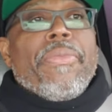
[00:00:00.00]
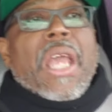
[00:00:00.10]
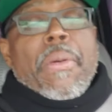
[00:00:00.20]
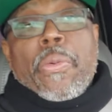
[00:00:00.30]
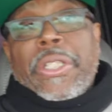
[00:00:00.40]

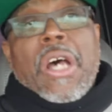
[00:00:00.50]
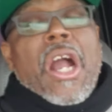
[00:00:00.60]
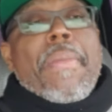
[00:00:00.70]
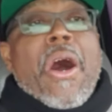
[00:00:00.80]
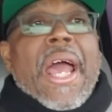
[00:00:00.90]
And when we
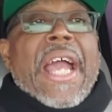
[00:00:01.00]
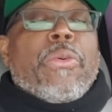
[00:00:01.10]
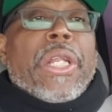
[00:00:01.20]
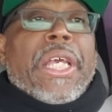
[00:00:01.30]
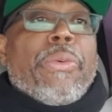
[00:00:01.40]
talk about
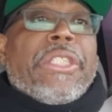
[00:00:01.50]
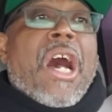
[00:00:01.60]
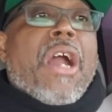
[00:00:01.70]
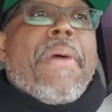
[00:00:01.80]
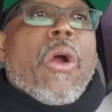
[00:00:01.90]
equity, we
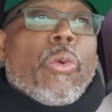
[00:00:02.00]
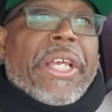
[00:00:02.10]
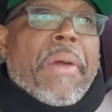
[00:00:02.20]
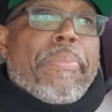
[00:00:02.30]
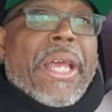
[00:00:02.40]
talk about
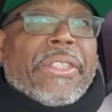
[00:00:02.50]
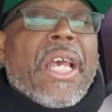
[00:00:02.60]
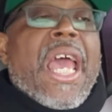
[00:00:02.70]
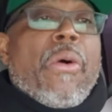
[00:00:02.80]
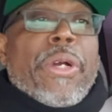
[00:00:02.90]
recompense.
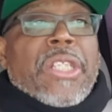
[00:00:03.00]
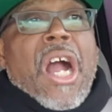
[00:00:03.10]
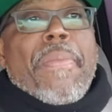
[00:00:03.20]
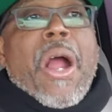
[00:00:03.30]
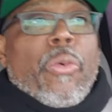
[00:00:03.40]
And when we talk
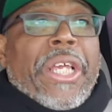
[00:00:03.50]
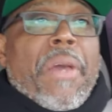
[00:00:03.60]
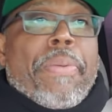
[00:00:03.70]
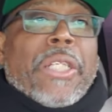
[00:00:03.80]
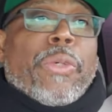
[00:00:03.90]
about
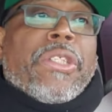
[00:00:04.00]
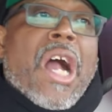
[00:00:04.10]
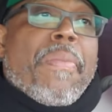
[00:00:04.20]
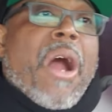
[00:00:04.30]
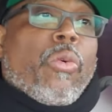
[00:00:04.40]
recompense, we talk
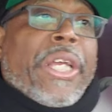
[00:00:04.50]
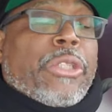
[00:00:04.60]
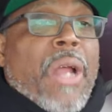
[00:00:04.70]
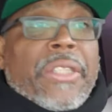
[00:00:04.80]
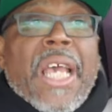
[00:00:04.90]
about
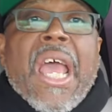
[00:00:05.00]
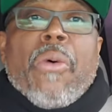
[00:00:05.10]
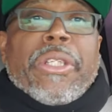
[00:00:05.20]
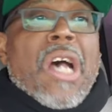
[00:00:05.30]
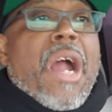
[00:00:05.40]
redress. And when
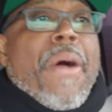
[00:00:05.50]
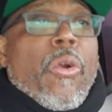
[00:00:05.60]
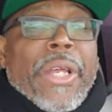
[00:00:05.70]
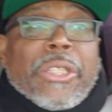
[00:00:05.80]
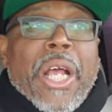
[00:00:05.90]
we talk about
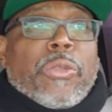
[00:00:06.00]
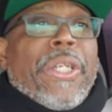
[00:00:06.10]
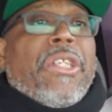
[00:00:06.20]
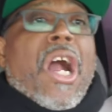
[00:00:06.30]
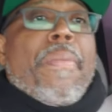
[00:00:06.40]
redress, we
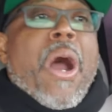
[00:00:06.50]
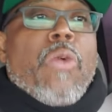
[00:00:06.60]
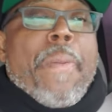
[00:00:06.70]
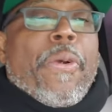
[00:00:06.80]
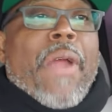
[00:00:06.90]
talk about
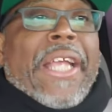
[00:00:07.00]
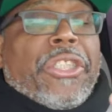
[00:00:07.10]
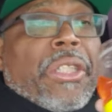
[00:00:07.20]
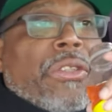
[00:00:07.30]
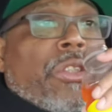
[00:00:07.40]

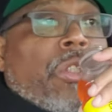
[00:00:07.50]
reparations.